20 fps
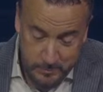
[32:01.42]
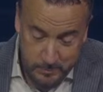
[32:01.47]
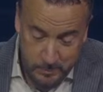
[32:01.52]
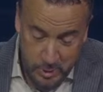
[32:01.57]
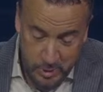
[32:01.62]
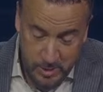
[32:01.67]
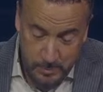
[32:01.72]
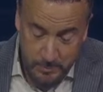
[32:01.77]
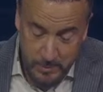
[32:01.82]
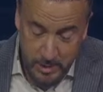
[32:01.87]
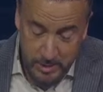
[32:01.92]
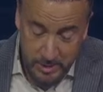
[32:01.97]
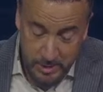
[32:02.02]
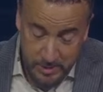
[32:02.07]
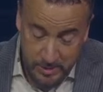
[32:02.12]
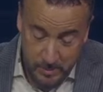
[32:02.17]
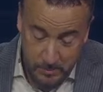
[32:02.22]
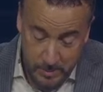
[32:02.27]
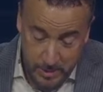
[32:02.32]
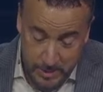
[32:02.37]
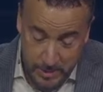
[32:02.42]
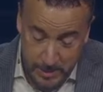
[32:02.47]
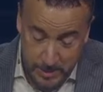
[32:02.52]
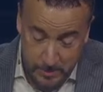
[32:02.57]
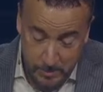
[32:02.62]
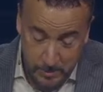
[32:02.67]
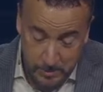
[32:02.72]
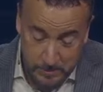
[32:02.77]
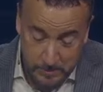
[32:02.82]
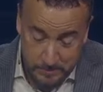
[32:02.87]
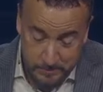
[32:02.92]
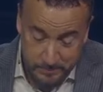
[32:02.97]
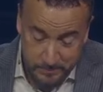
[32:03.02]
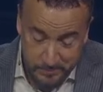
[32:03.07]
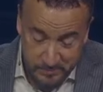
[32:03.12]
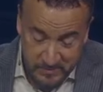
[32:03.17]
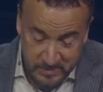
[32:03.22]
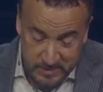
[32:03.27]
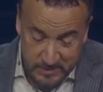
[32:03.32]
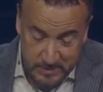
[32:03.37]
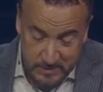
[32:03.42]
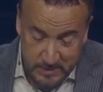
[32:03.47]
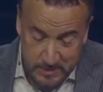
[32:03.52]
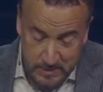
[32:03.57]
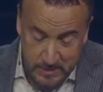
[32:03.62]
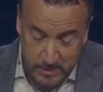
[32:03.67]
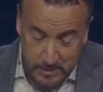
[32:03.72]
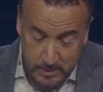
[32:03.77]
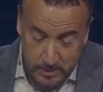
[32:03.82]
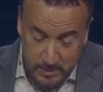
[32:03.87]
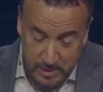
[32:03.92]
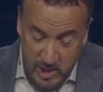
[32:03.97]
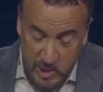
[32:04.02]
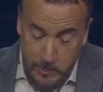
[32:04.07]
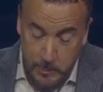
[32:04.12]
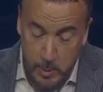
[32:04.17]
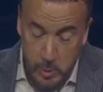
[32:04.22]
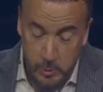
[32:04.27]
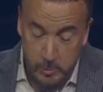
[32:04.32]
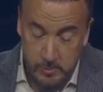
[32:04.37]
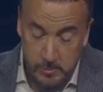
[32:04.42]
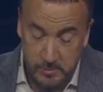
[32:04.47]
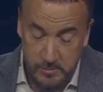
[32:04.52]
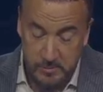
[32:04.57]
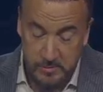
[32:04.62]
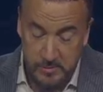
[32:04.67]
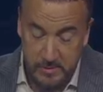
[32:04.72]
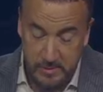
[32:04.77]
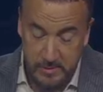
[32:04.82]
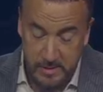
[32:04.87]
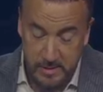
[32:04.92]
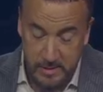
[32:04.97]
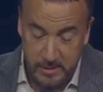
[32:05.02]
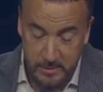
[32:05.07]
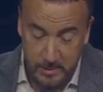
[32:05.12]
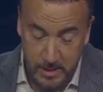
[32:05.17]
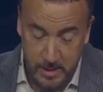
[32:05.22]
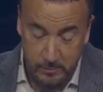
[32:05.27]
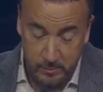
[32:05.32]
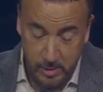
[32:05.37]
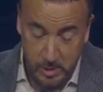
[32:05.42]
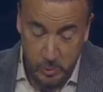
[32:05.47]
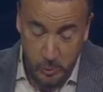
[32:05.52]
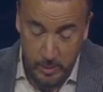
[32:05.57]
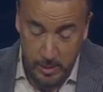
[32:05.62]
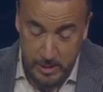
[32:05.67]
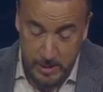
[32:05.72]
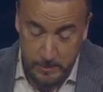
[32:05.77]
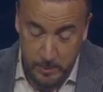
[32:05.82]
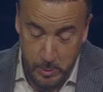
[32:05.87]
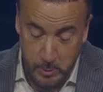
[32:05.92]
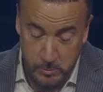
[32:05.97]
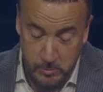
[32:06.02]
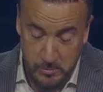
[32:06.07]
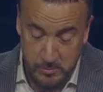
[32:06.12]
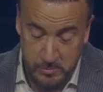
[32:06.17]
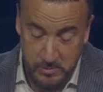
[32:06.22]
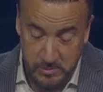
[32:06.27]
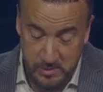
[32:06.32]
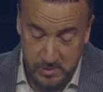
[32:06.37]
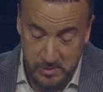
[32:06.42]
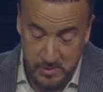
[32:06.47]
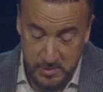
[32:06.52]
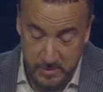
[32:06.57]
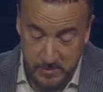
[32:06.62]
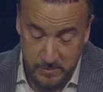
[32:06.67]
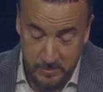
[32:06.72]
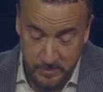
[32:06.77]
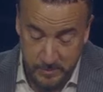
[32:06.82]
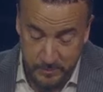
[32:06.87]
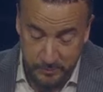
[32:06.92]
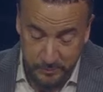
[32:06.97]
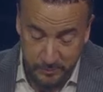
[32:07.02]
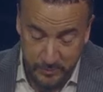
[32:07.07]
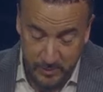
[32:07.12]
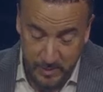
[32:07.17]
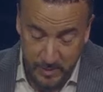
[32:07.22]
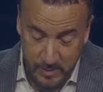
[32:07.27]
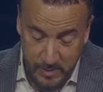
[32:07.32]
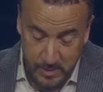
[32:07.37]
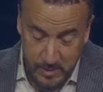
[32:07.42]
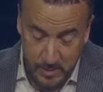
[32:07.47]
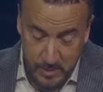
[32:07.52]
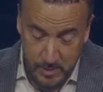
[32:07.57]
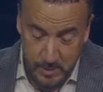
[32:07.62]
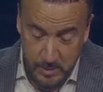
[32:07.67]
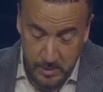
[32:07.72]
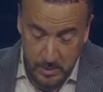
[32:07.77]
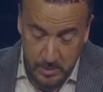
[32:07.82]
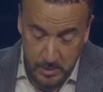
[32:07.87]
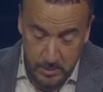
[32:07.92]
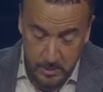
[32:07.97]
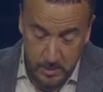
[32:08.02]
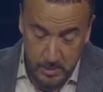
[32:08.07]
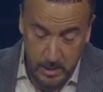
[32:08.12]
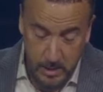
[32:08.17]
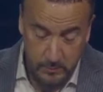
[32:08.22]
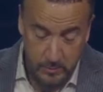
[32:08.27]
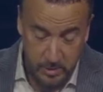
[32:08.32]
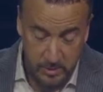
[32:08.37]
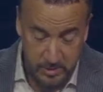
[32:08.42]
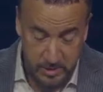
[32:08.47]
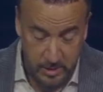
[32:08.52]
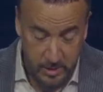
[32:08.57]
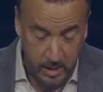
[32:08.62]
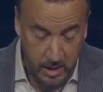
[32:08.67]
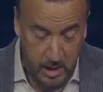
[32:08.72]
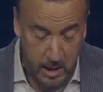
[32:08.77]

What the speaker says: Put some dishes on my table. Spoons. Look at verse 1. Spoons. Covers.